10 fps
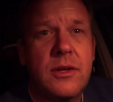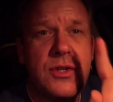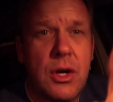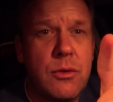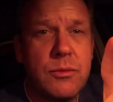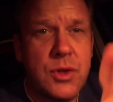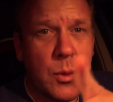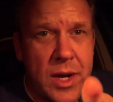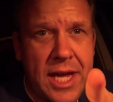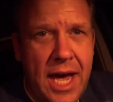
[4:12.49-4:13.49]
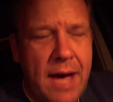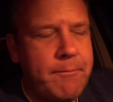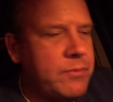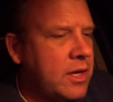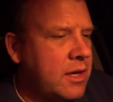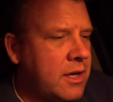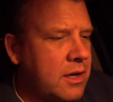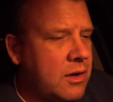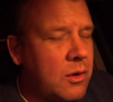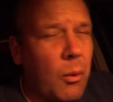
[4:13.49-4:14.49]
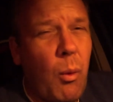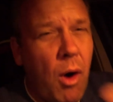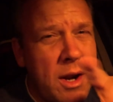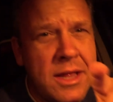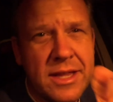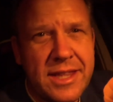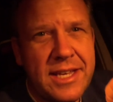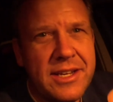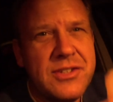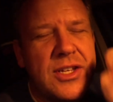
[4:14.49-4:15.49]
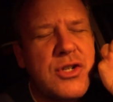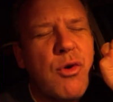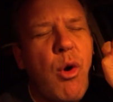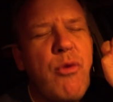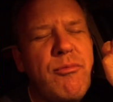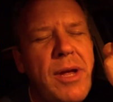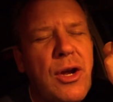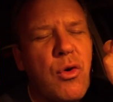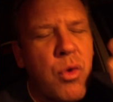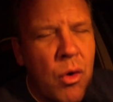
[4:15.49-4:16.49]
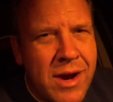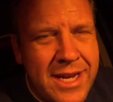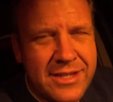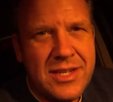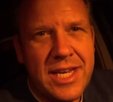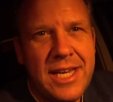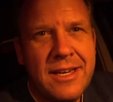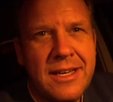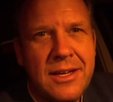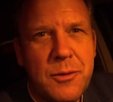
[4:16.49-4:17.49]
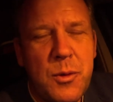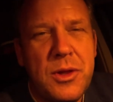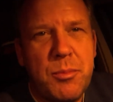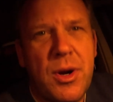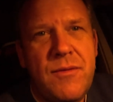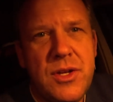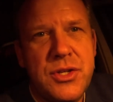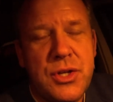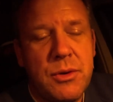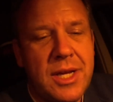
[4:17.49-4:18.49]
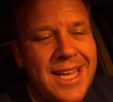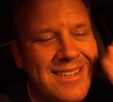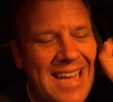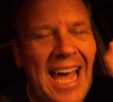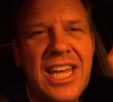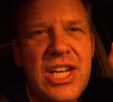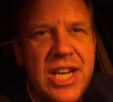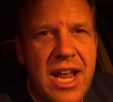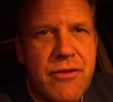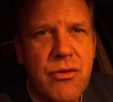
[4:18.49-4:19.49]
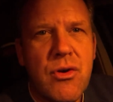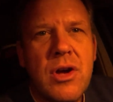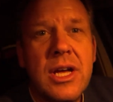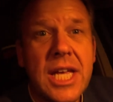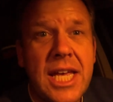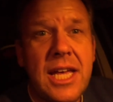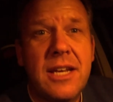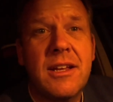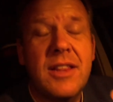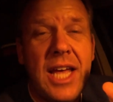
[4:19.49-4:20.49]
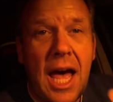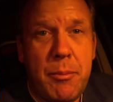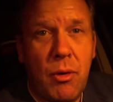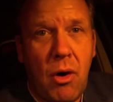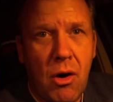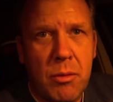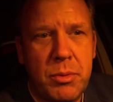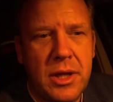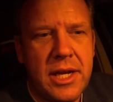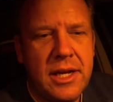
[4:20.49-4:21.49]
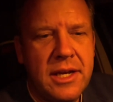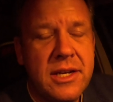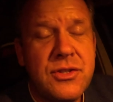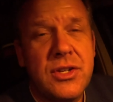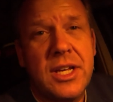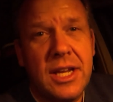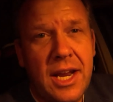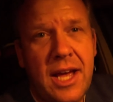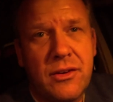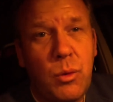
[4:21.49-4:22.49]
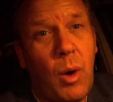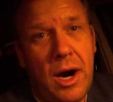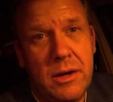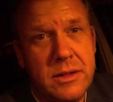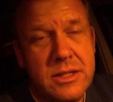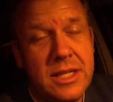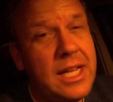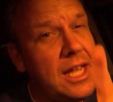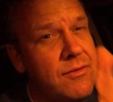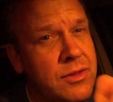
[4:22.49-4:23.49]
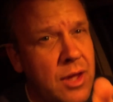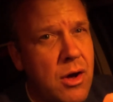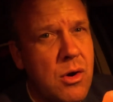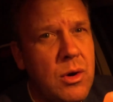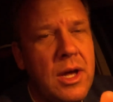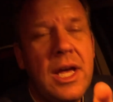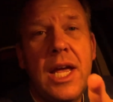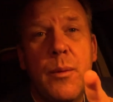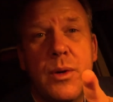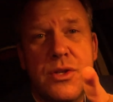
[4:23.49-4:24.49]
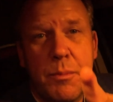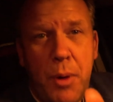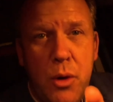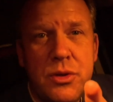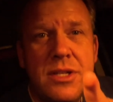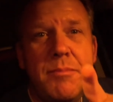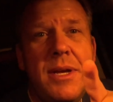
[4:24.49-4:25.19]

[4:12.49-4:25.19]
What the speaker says: So to recap, one of the things that drove me crazy with the previous unit is I could never get the Apple CarPlay to connect wirelessly, even though it was supposed to